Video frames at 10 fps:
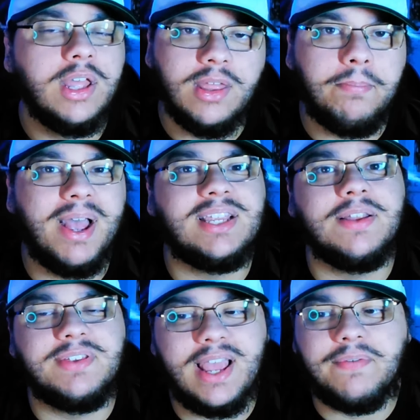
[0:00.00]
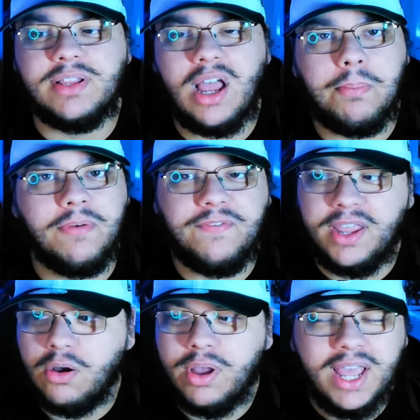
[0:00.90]
the best of seven type of
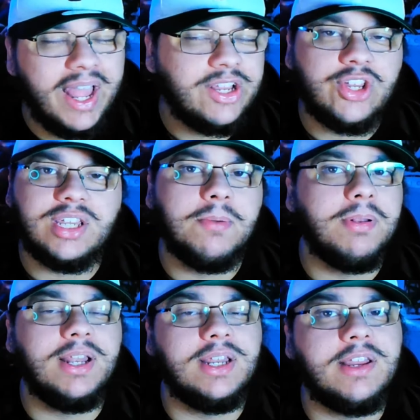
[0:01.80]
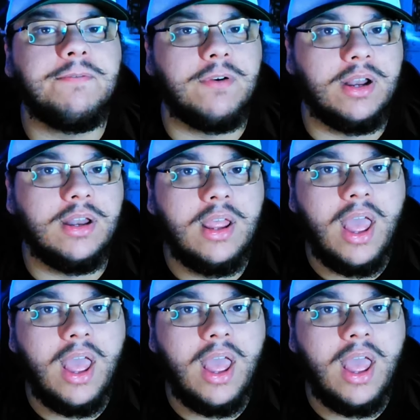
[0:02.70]
feel. It's just completely different.